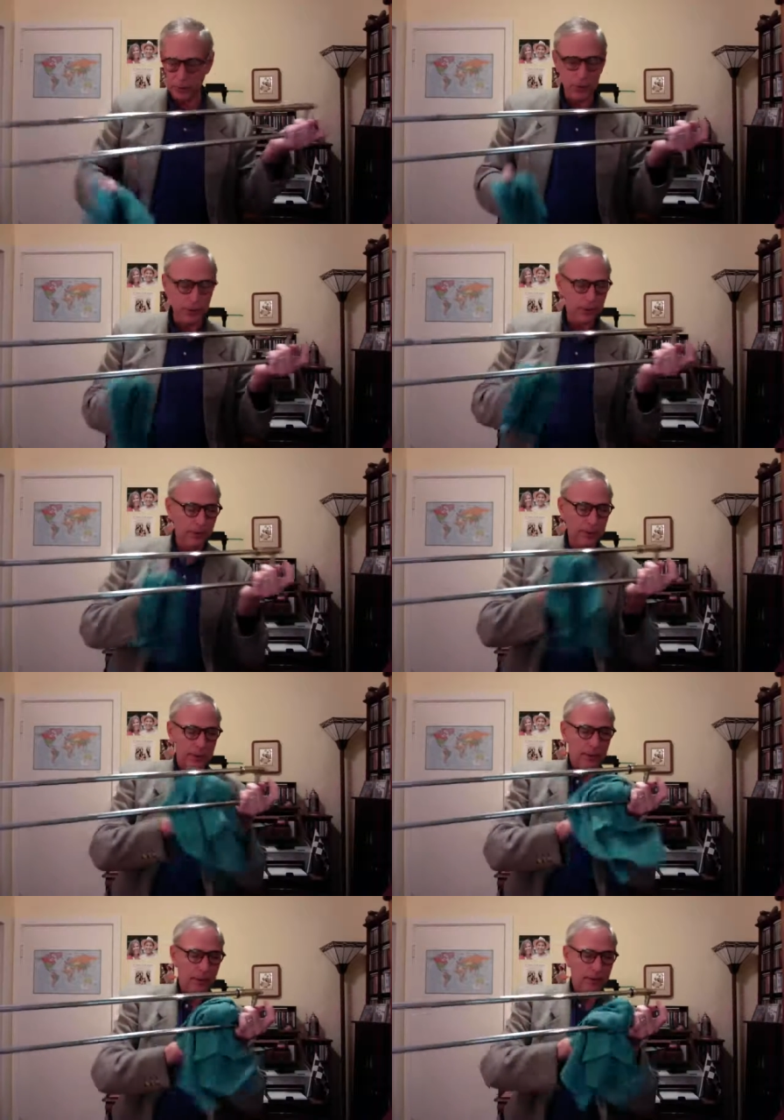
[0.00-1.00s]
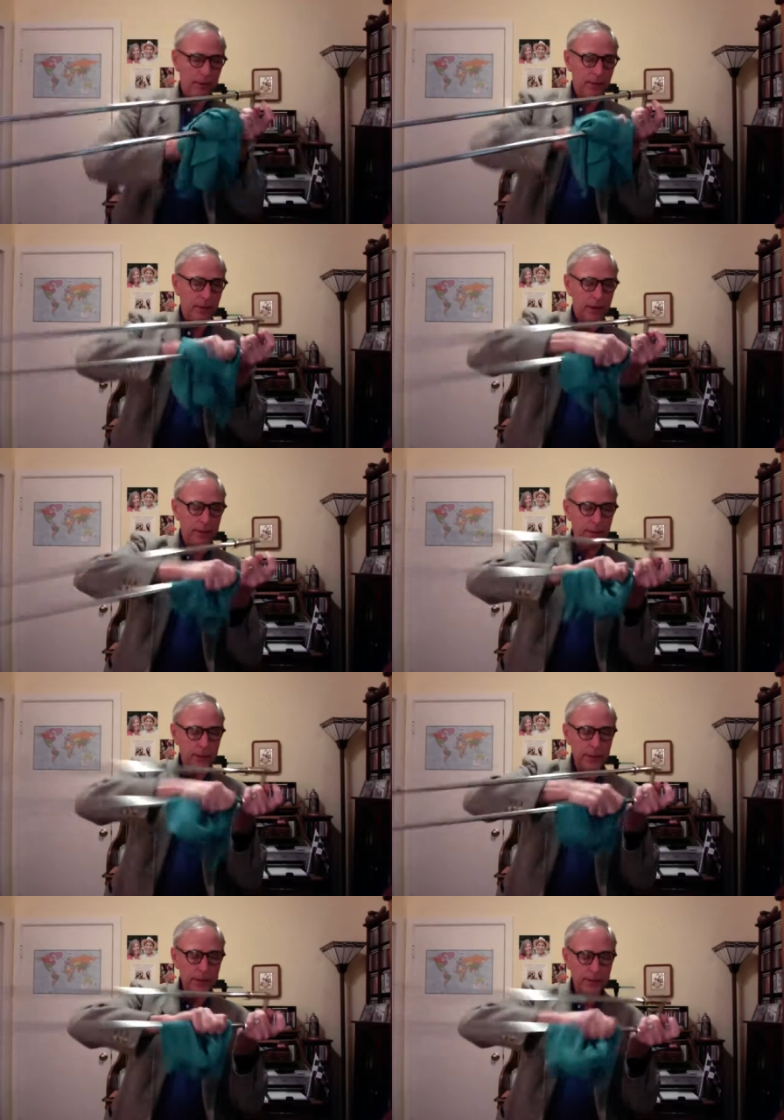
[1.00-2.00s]
dirt and
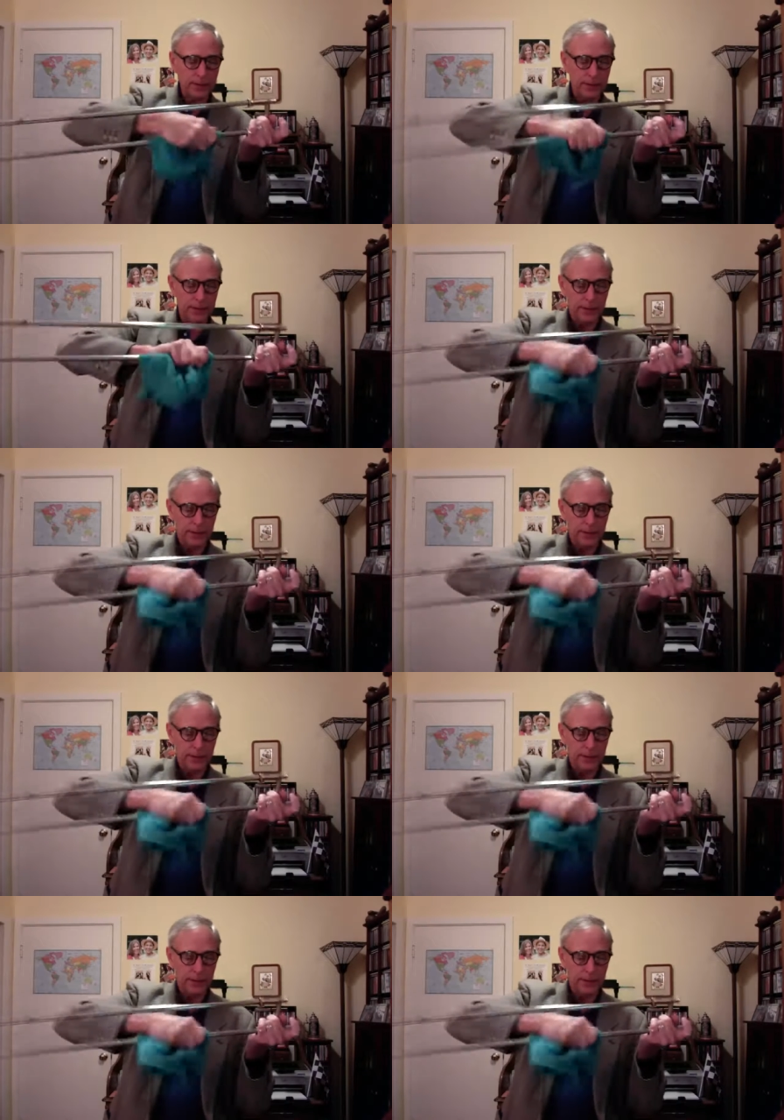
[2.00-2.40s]
grease